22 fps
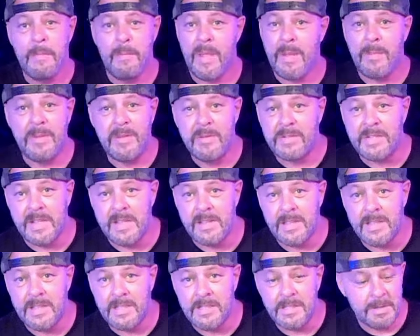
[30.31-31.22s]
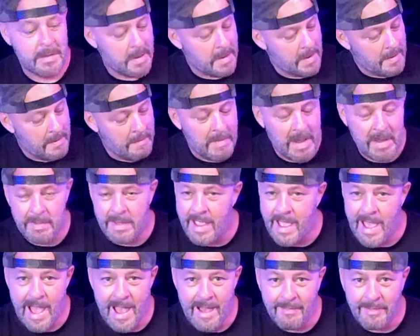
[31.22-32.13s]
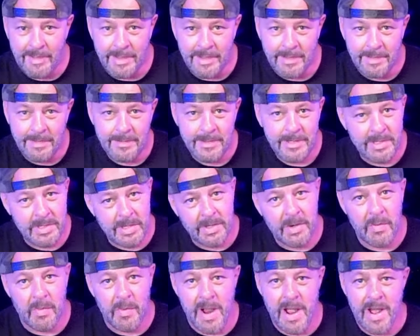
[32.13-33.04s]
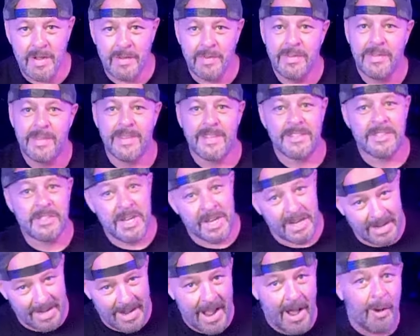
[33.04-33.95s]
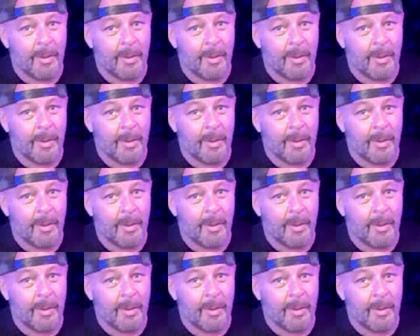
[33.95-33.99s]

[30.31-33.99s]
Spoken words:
Maybe you've seen this, maybe you haven't. Stick around, let's check it